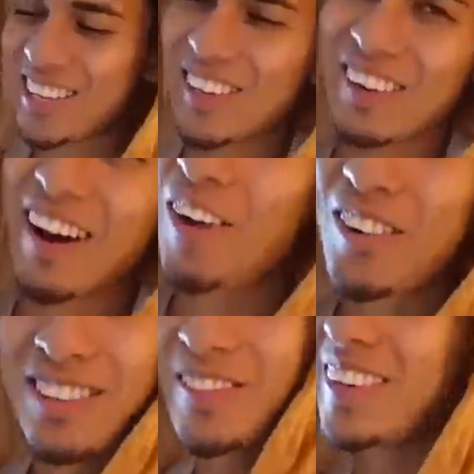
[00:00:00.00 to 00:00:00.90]
told him I
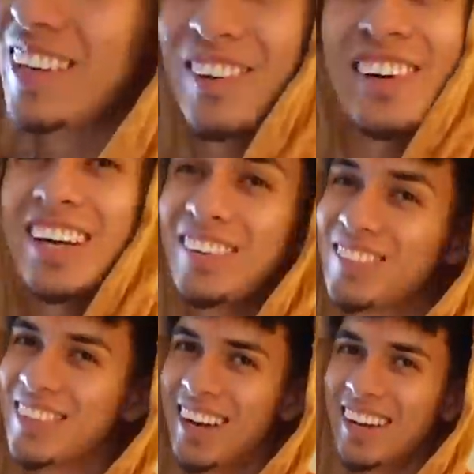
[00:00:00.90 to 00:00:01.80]
wasn't feeling creative
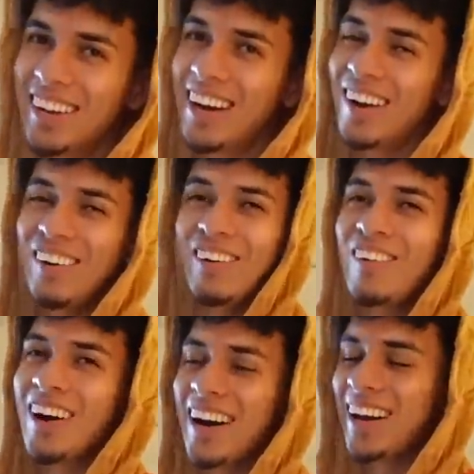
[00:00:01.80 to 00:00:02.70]
today. I don't know.
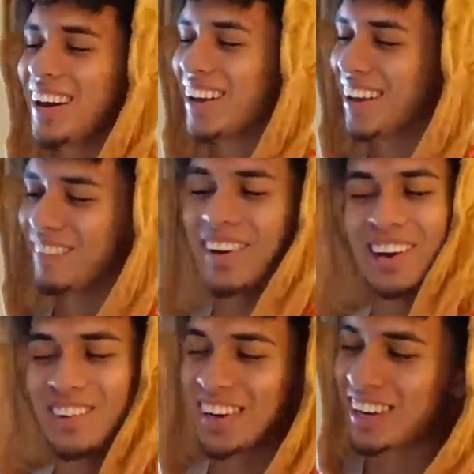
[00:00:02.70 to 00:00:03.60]
Really? my
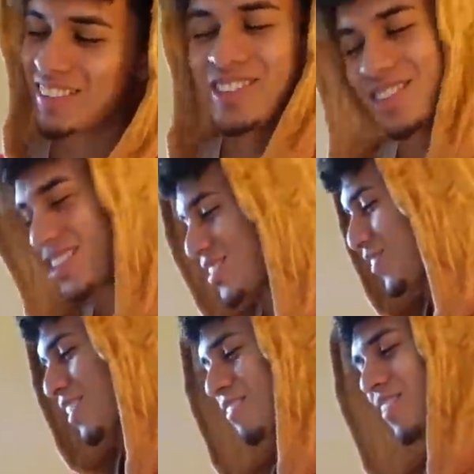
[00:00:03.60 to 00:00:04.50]
creative juices
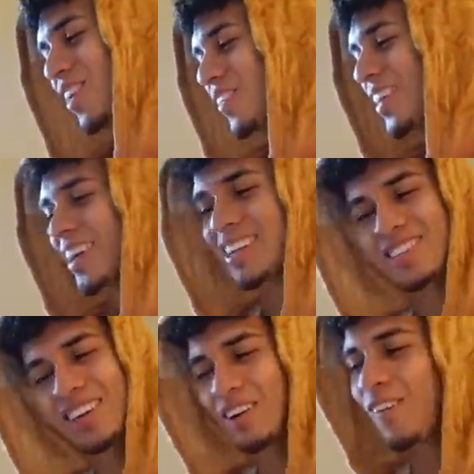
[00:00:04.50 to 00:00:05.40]
weren't flowing. It
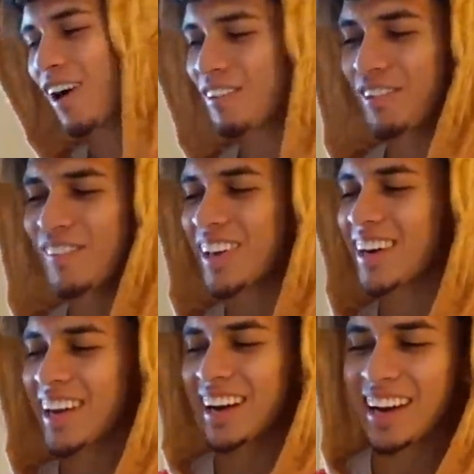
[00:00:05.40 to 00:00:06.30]
took a while for me to
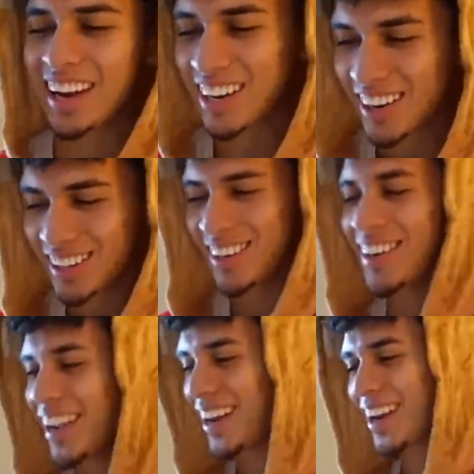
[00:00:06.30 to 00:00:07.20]
get in character. No
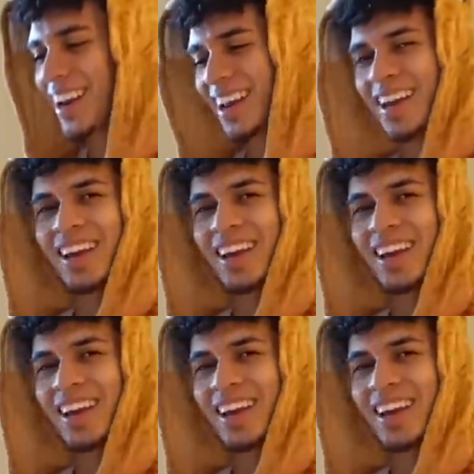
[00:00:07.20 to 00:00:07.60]
wonder you took so